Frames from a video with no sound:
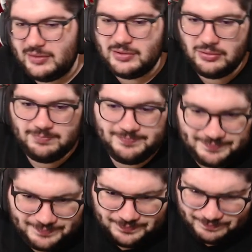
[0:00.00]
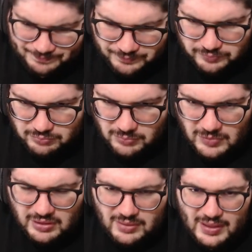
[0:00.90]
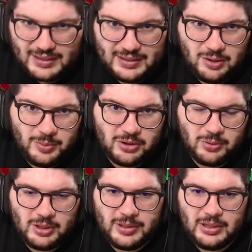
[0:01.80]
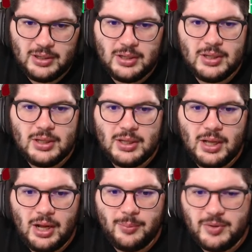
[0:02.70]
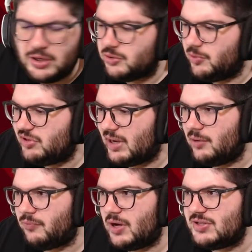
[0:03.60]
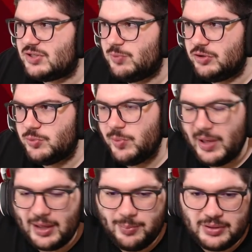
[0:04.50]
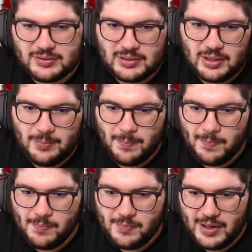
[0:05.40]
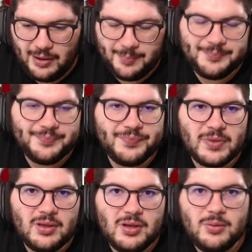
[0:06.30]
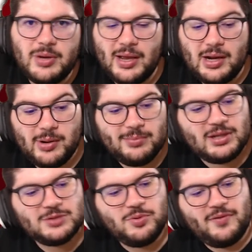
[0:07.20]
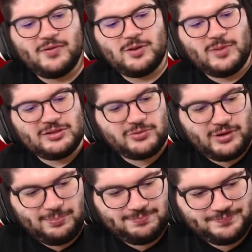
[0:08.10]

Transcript: So that can help out quite a bit. I'm um, not sure when Declan Rice is supposed to be back, but um, yeah, yeah, anyway, let's move over to the big screen.